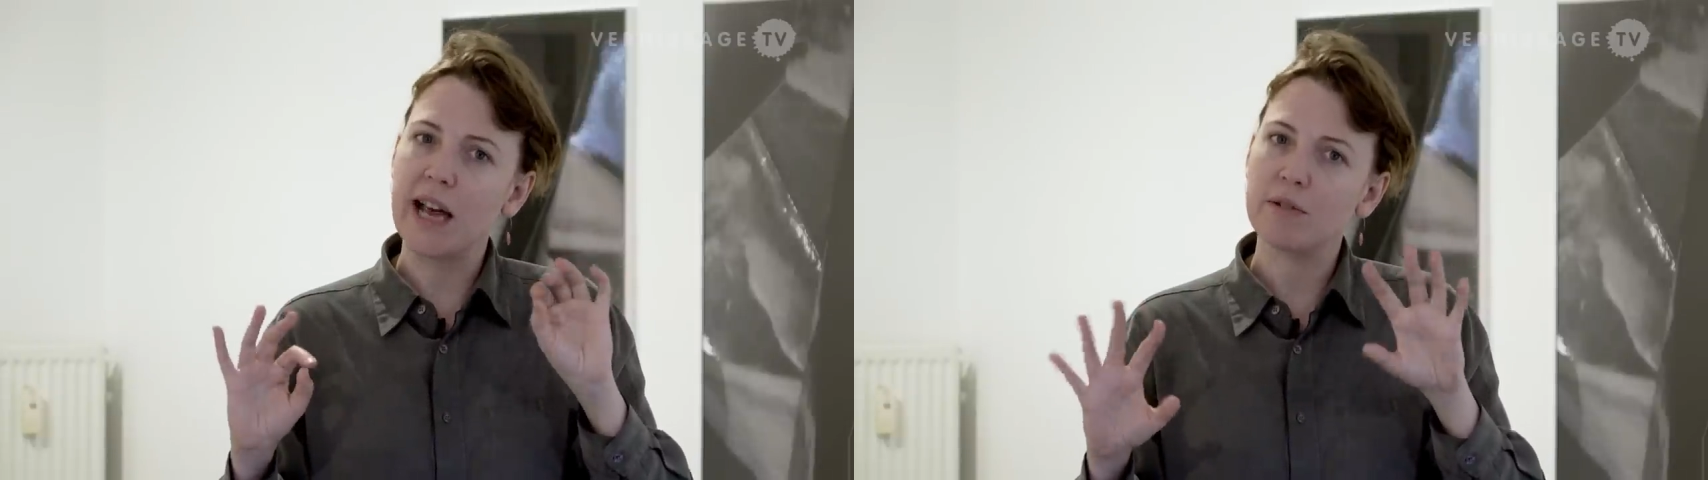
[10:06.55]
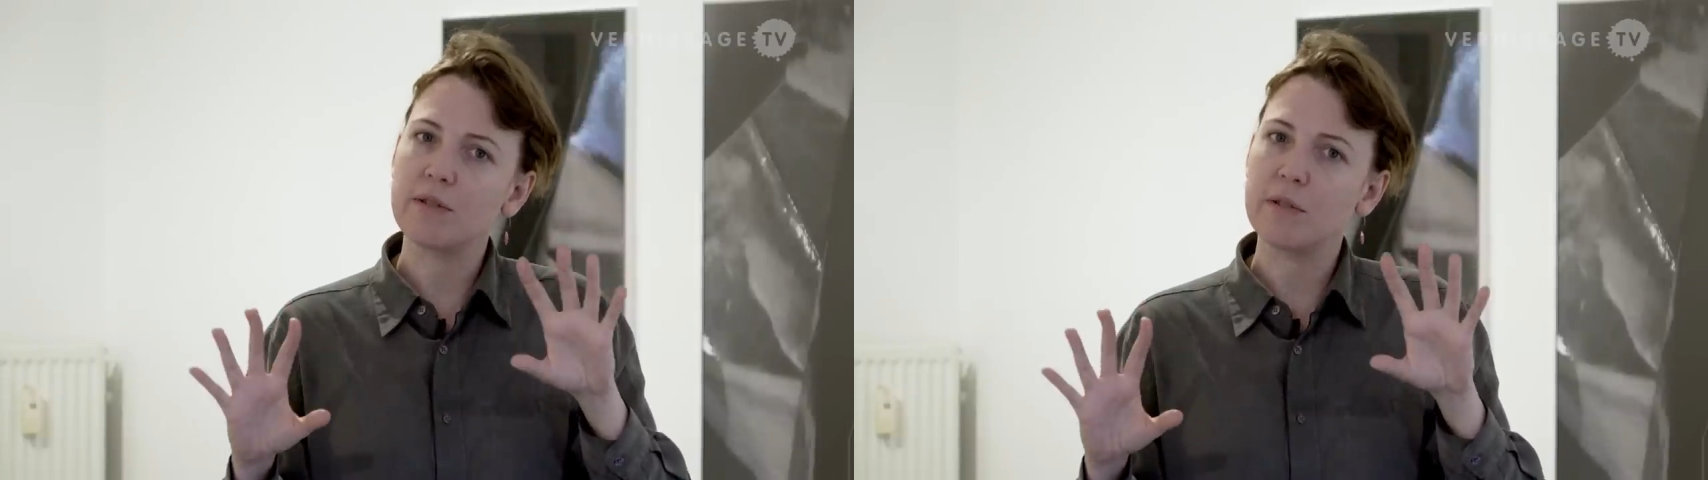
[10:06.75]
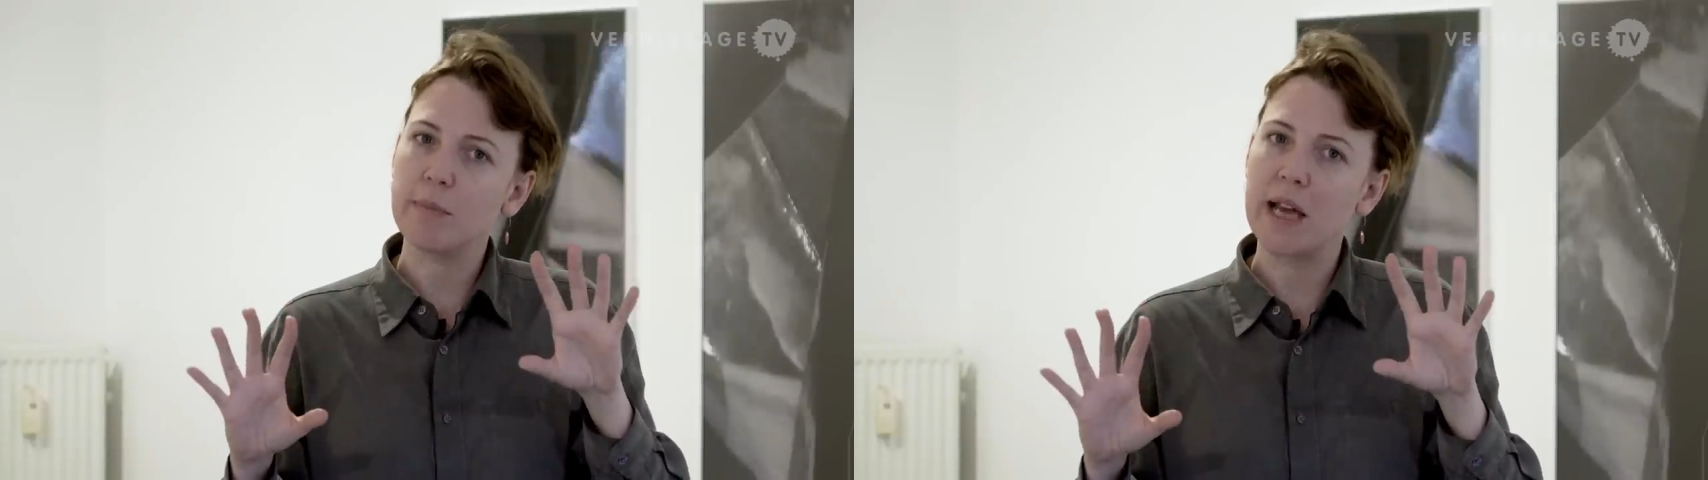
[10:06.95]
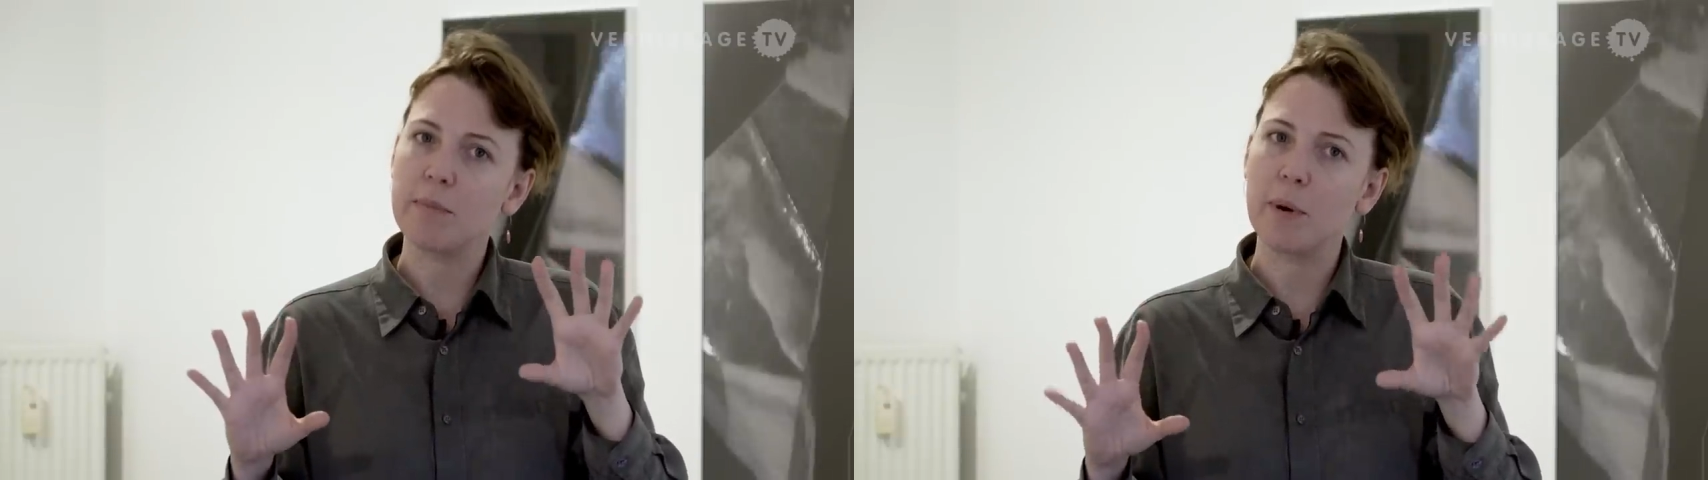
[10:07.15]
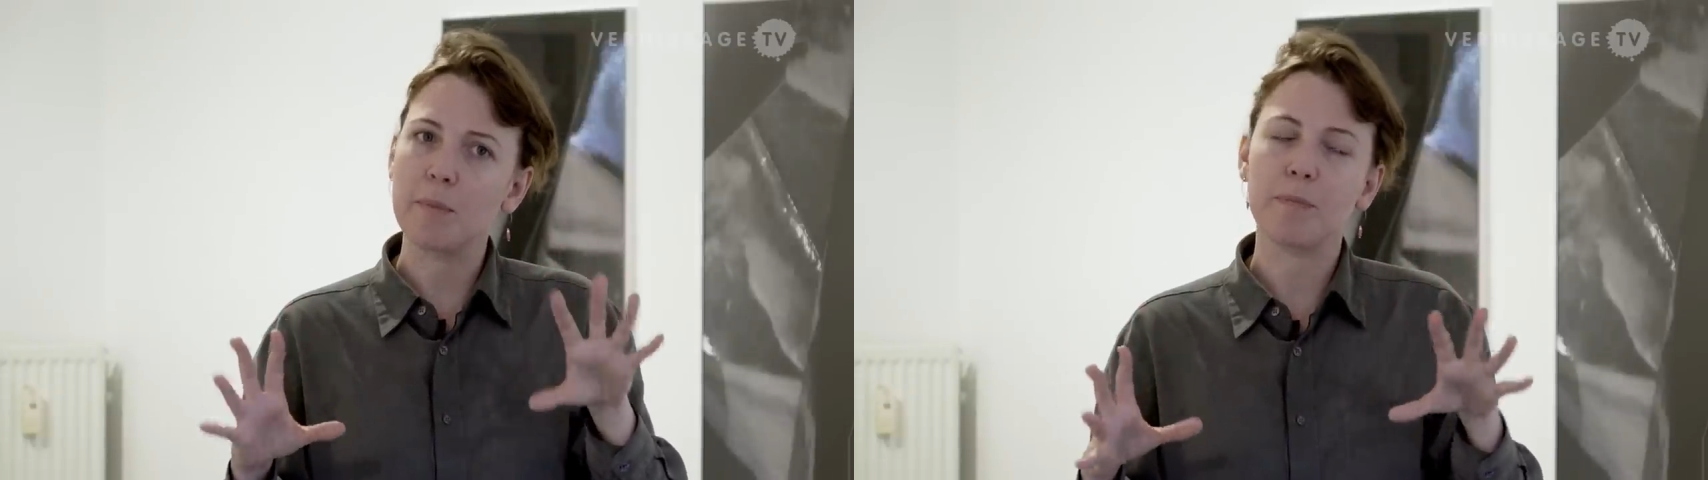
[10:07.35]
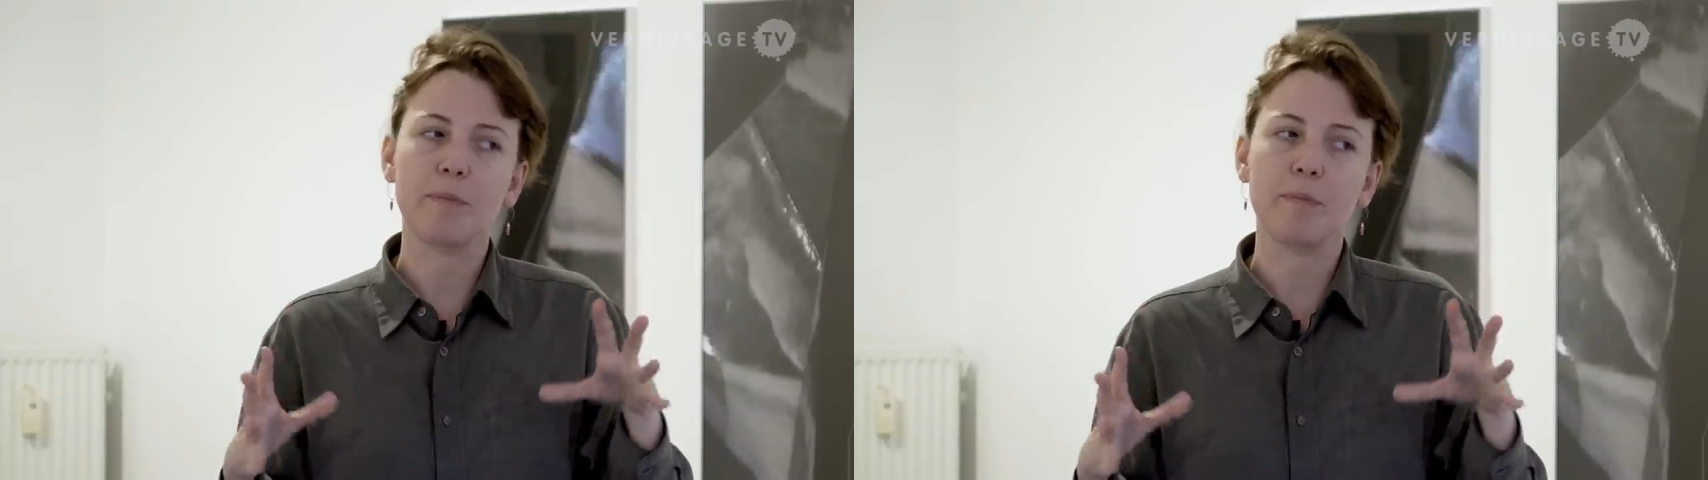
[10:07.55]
out of the paper.